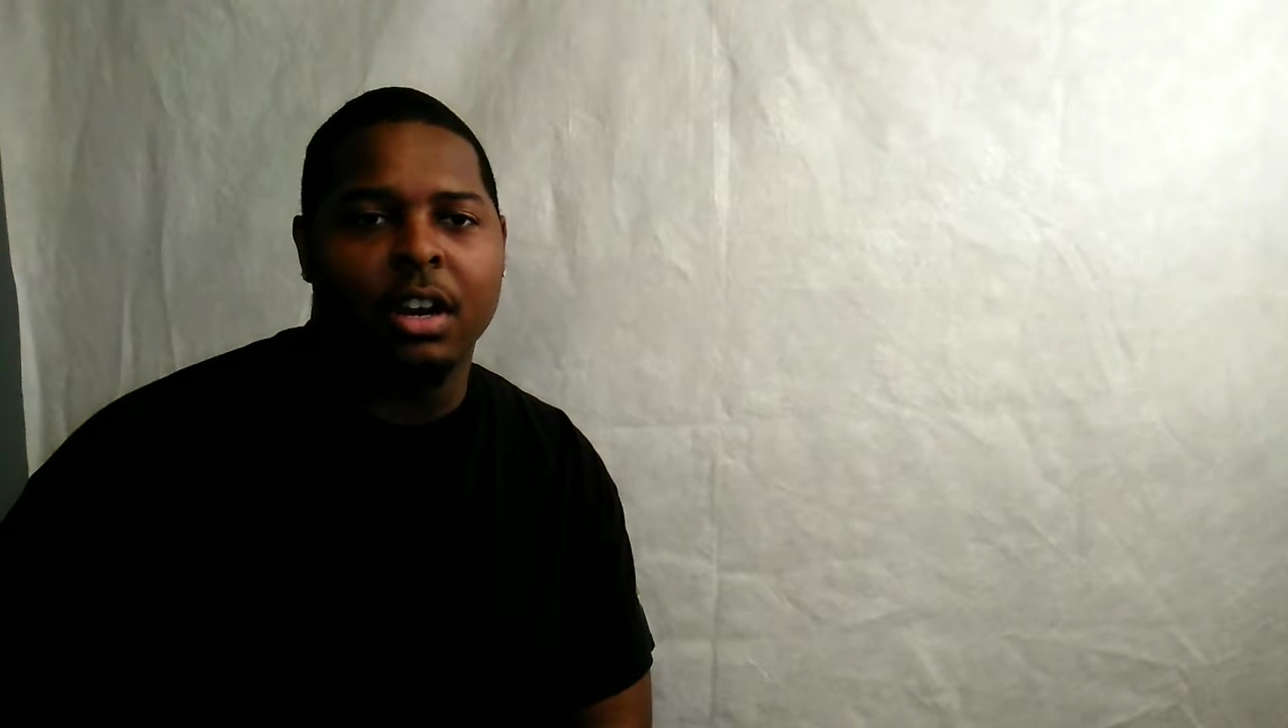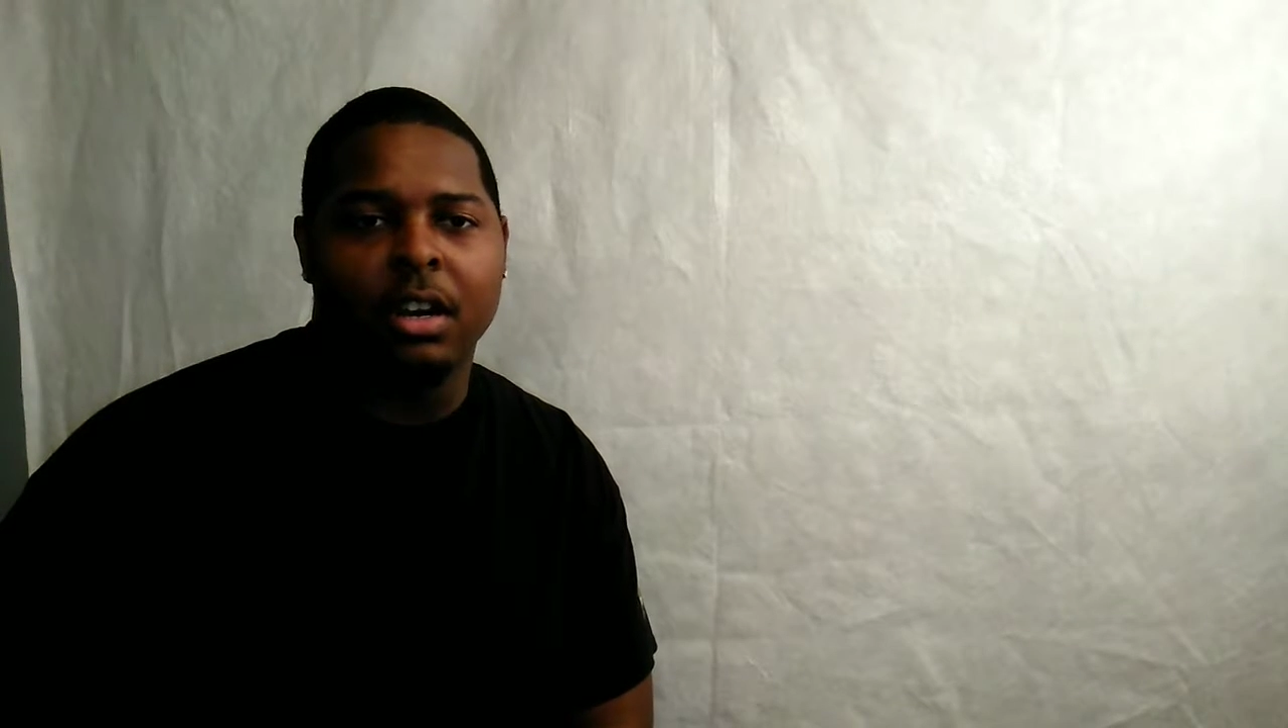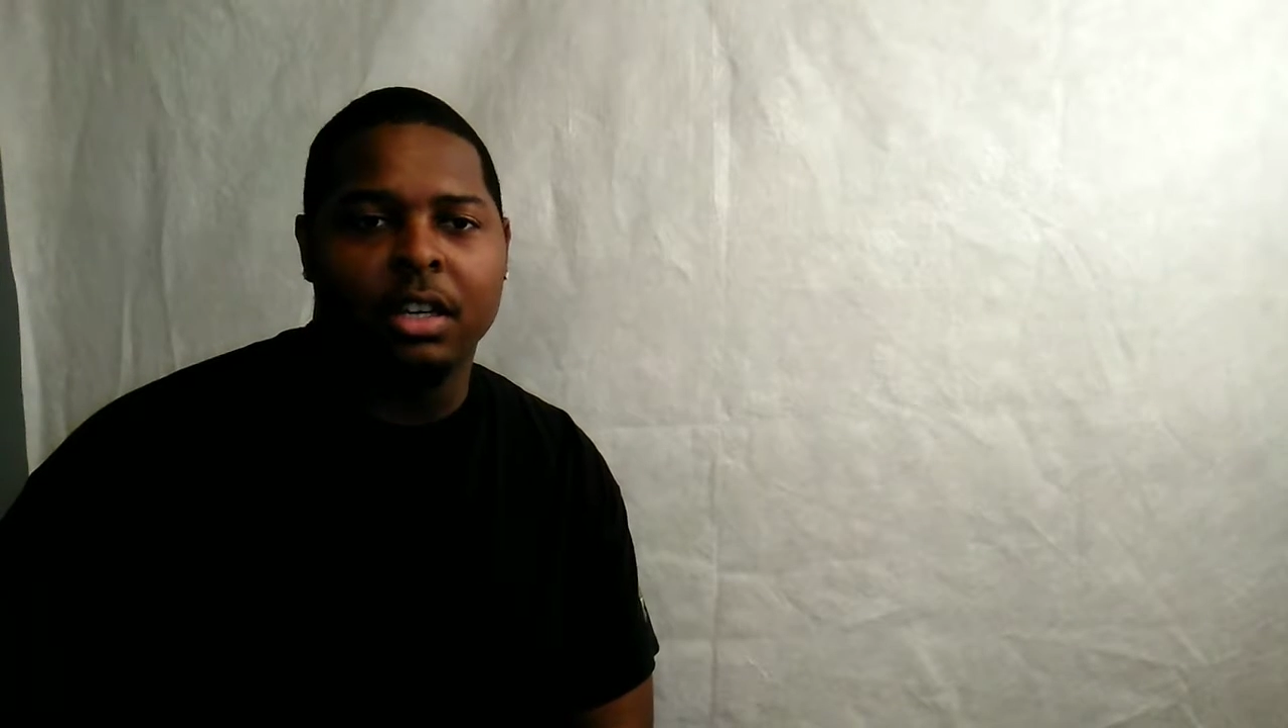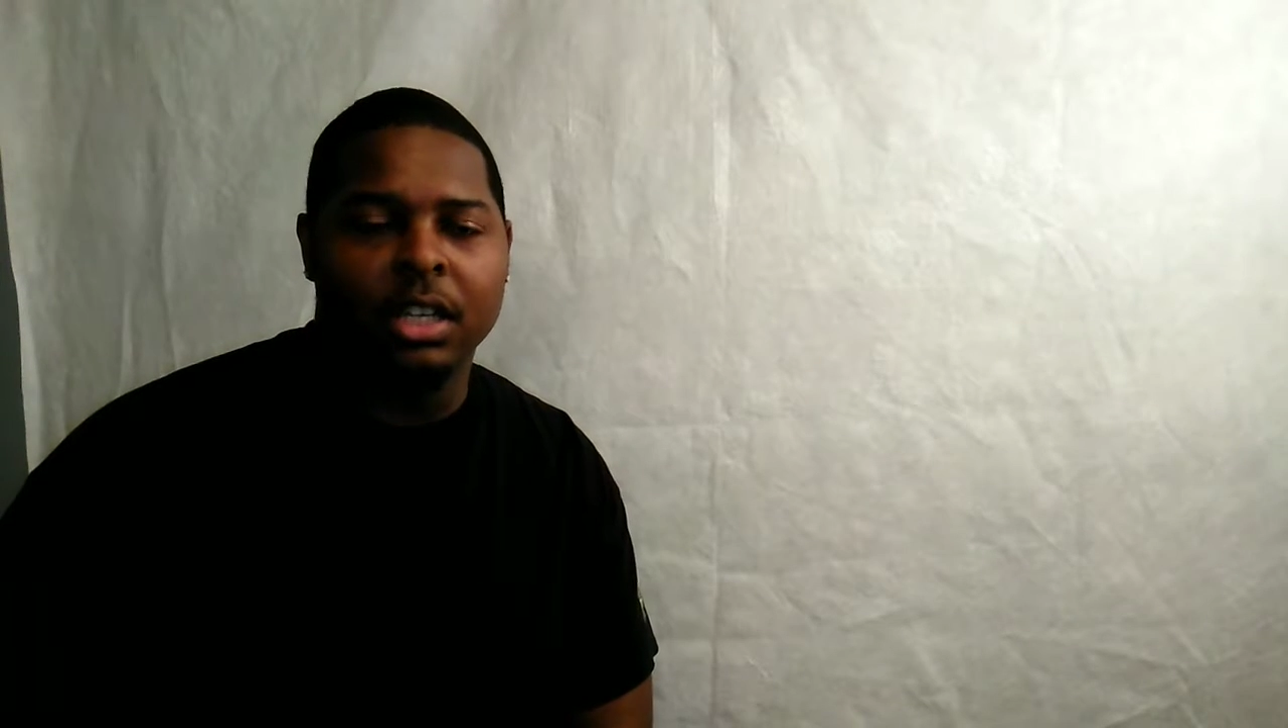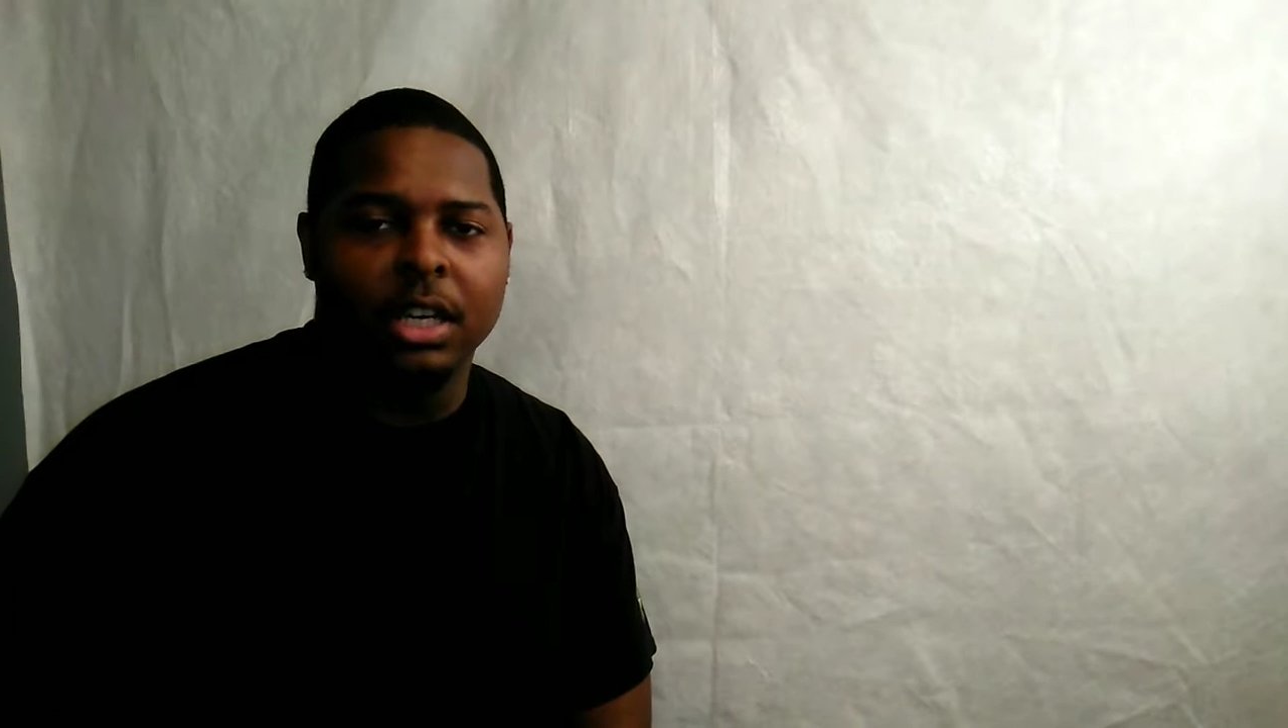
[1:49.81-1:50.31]
a
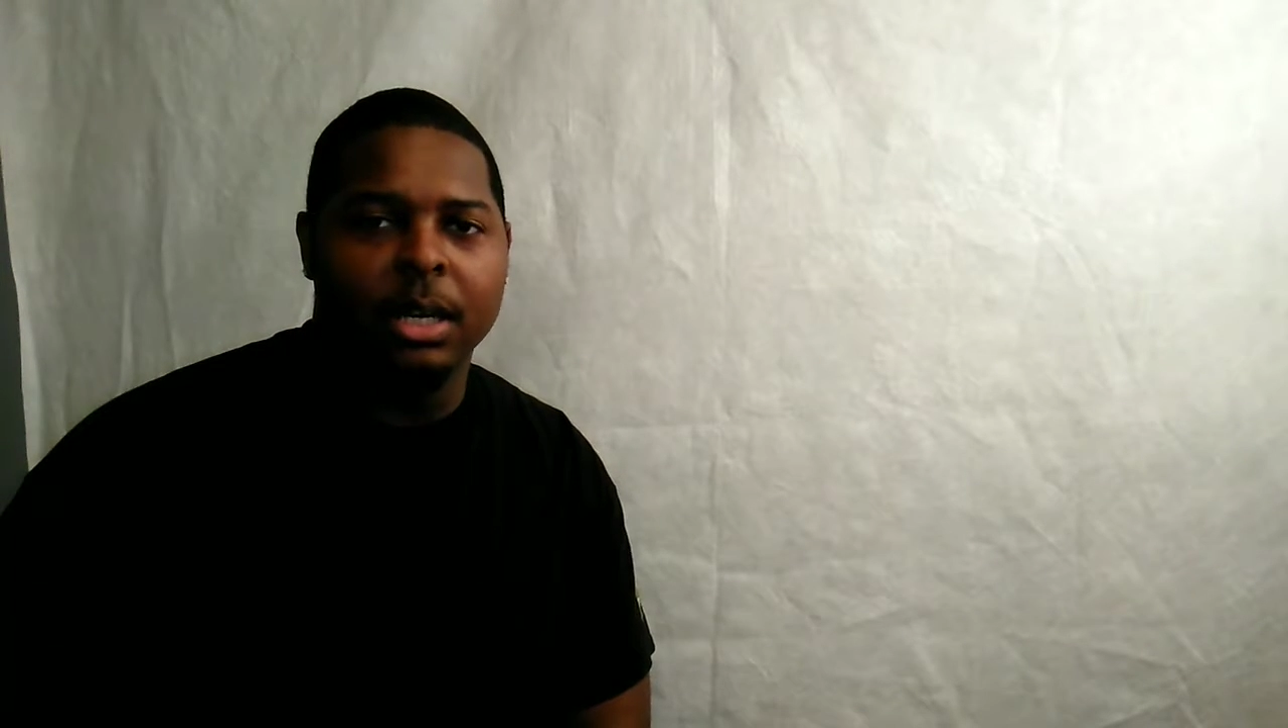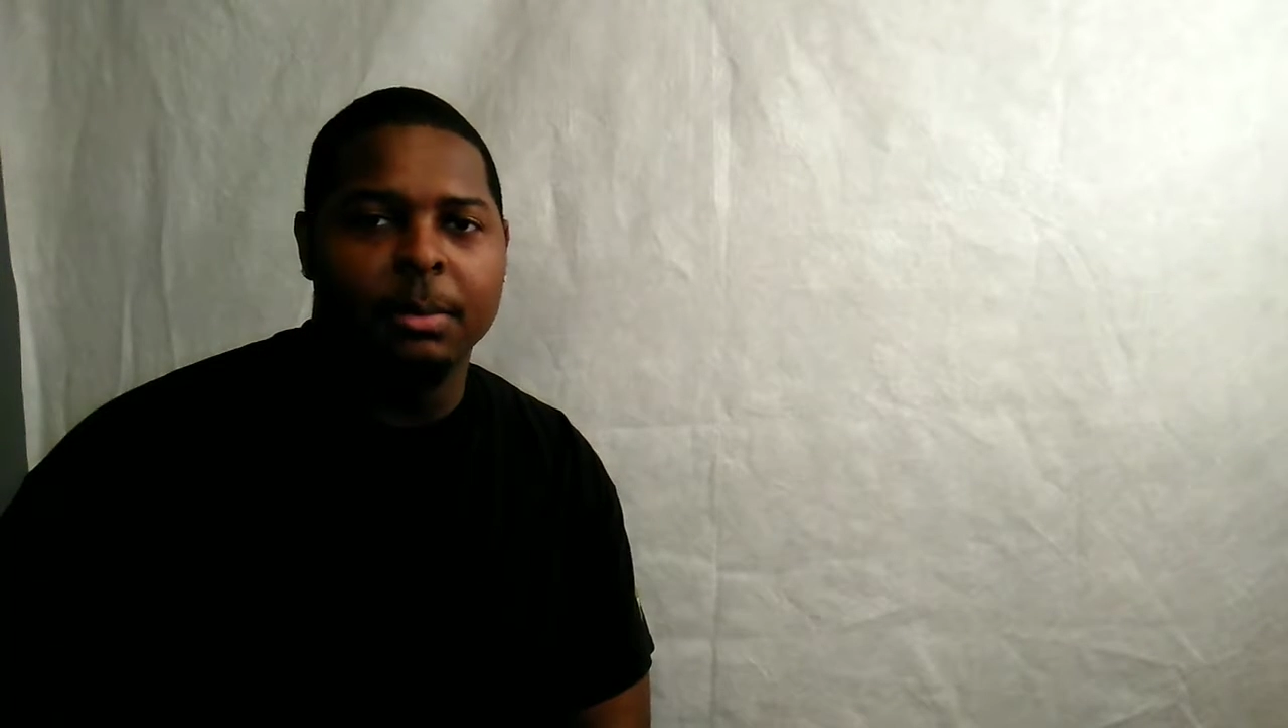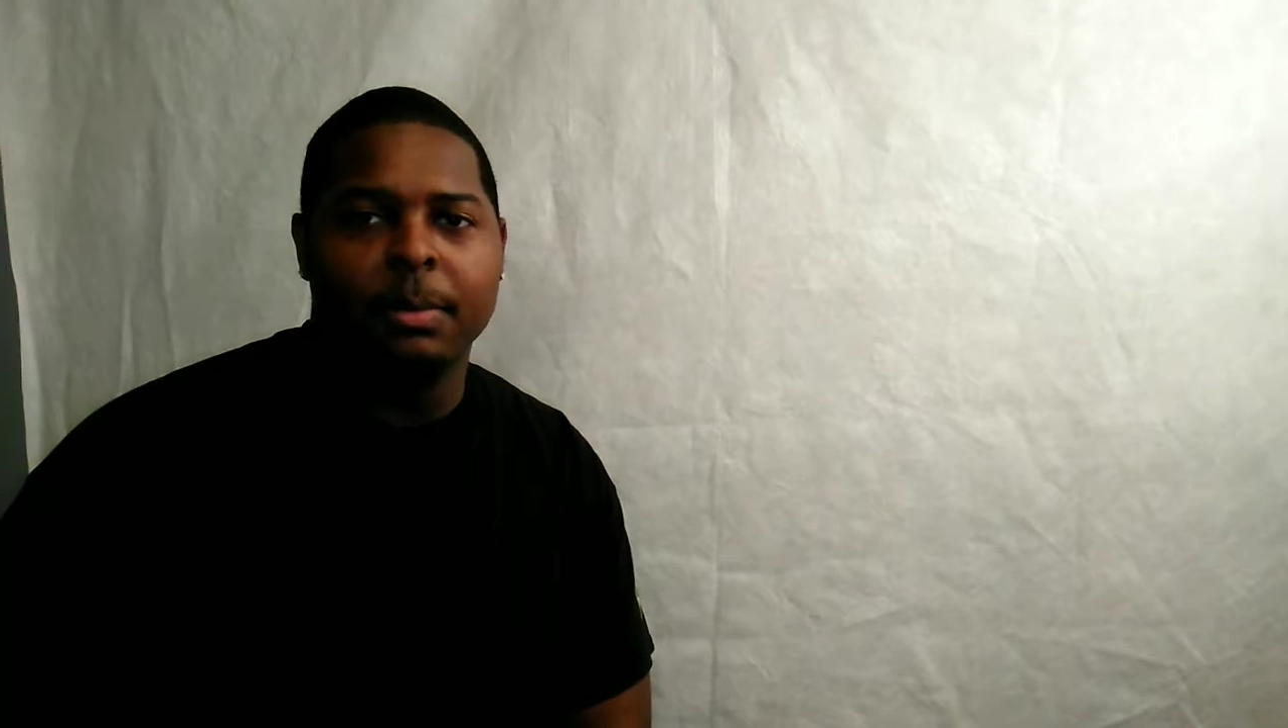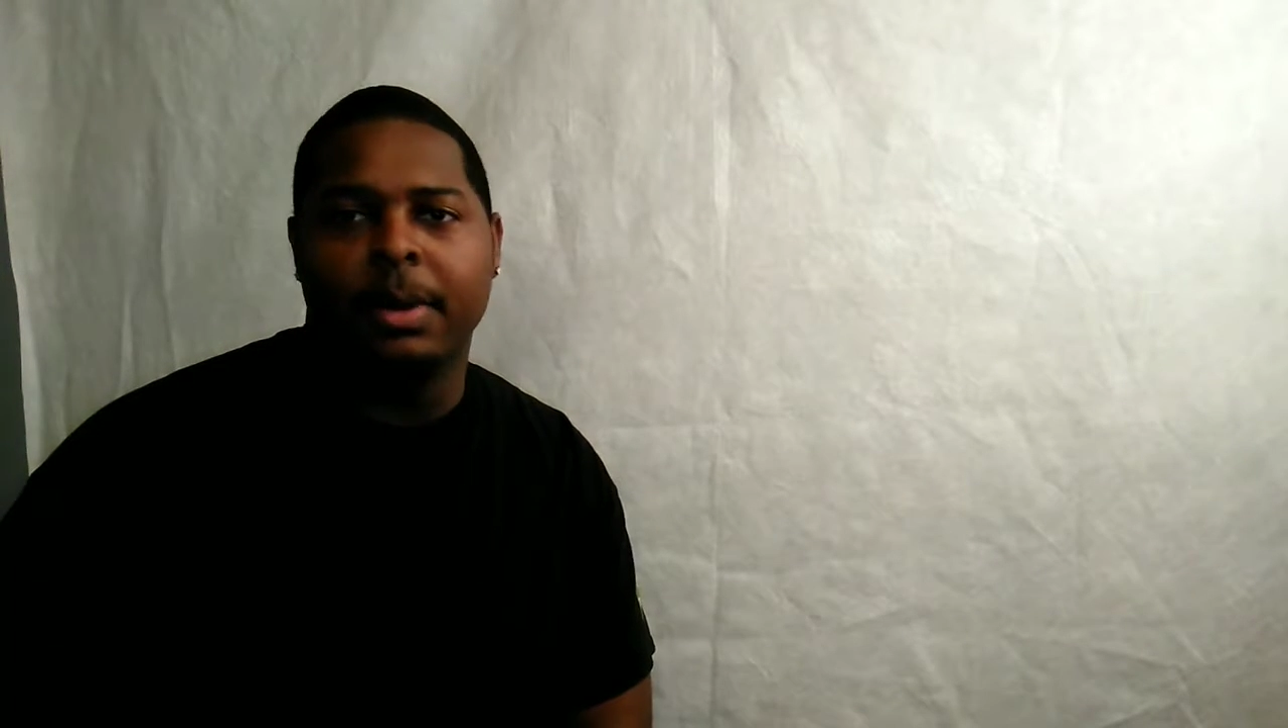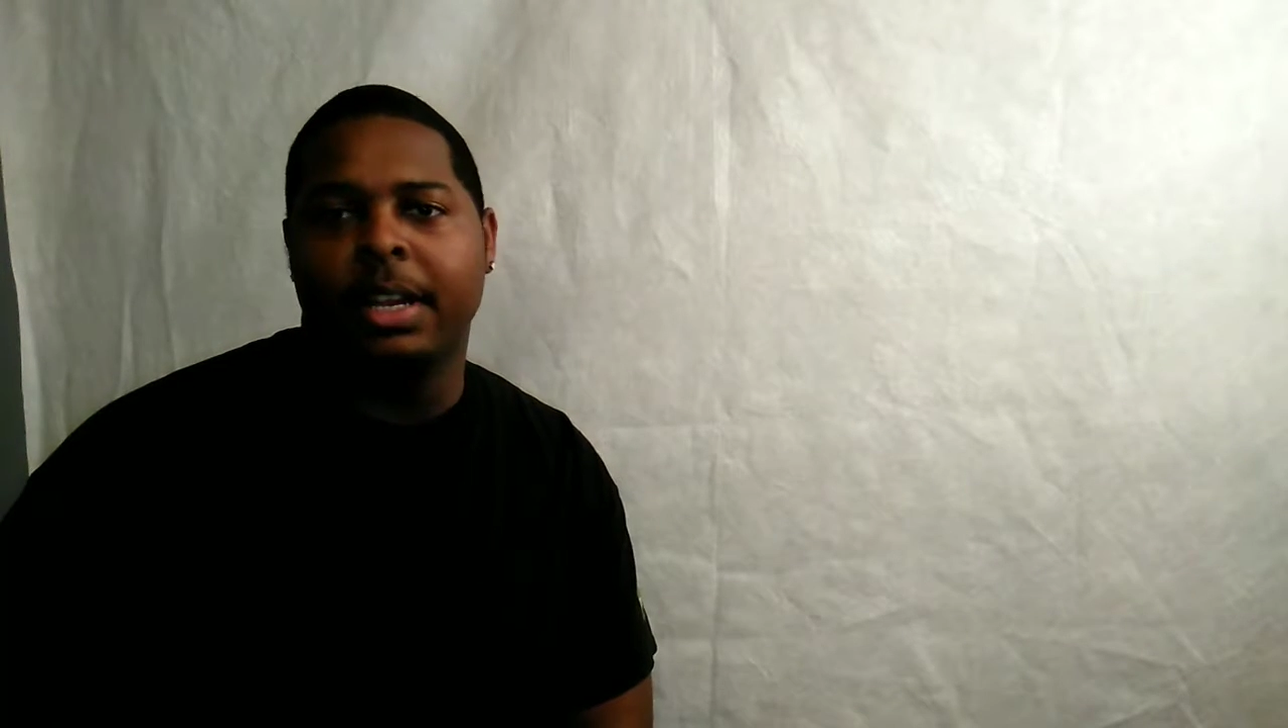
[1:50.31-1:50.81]
car club.